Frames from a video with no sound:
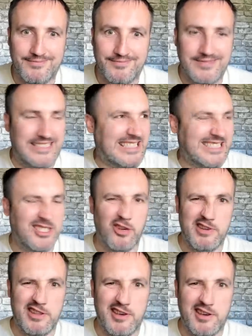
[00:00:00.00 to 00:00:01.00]
yeah,
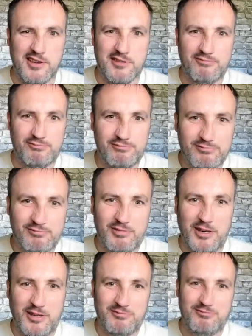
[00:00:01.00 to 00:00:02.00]
sorry Dirk,
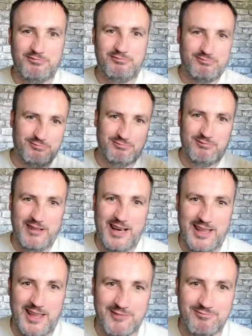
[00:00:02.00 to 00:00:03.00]
but
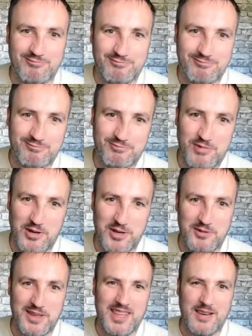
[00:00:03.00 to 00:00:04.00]
I put
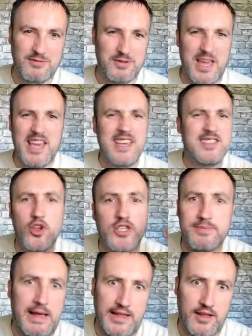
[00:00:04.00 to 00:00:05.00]
you in that one. He's not
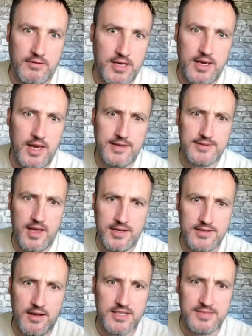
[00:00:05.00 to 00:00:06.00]
smelly though. He's
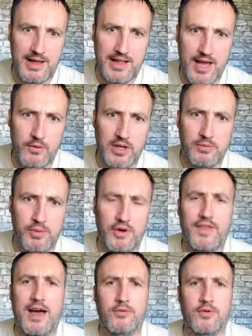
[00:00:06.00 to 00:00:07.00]
not smelly. I will put
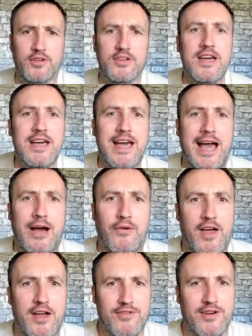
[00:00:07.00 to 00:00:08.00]
that one out
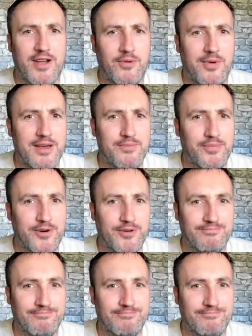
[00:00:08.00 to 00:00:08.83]
there right away. But